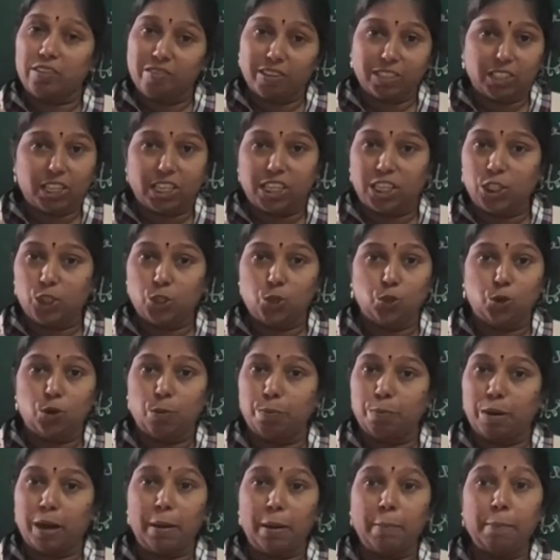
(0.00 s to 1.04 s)
He was in his
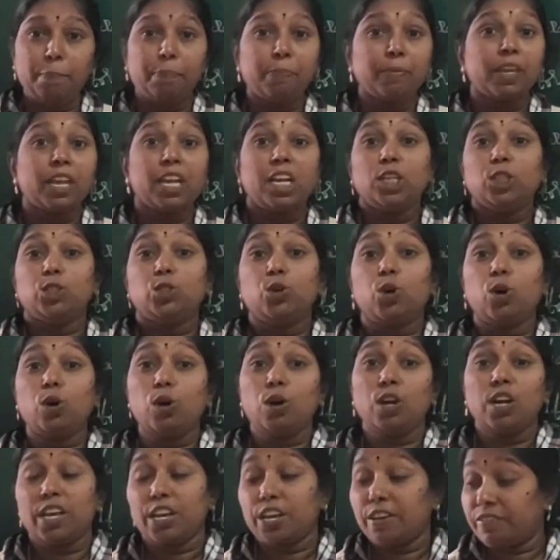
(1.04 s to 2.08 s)
room.
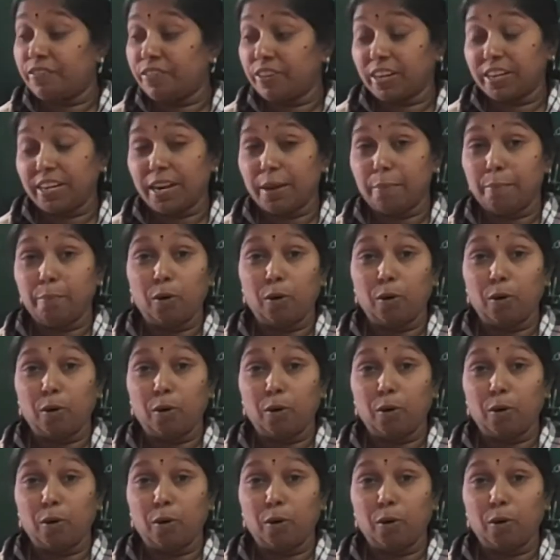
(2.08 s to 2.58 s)
So if your